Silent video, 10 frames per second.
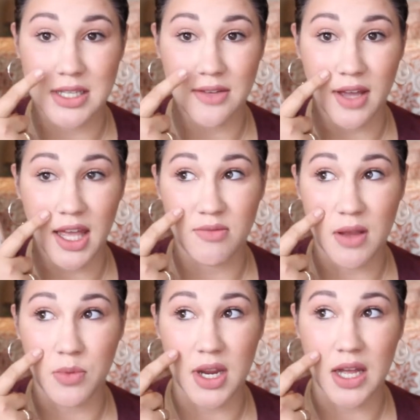If I had my
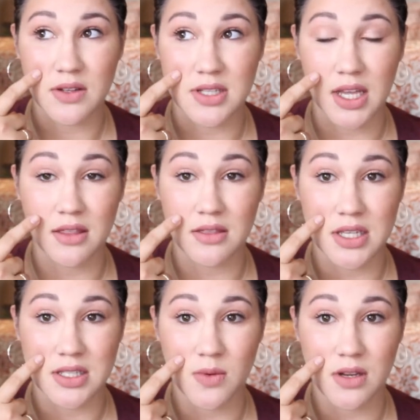breakouts like
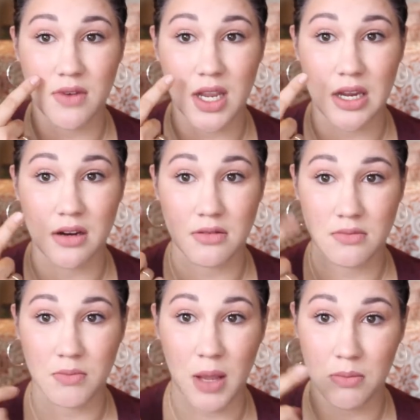this one right here,
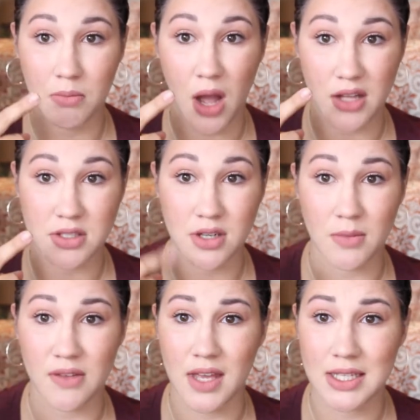my monster on
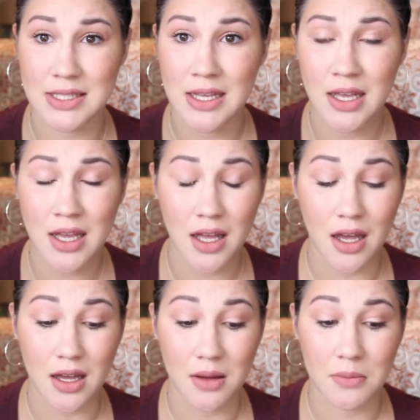my face,
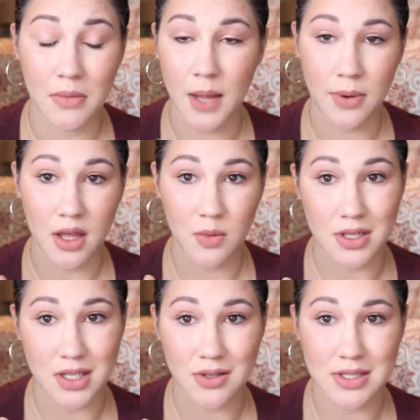I probably
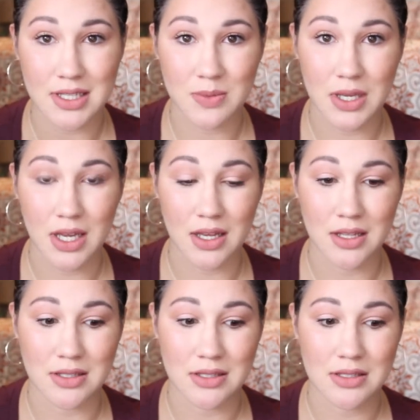wouldn't use this
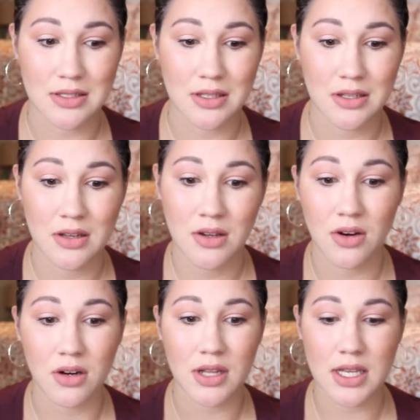because, or at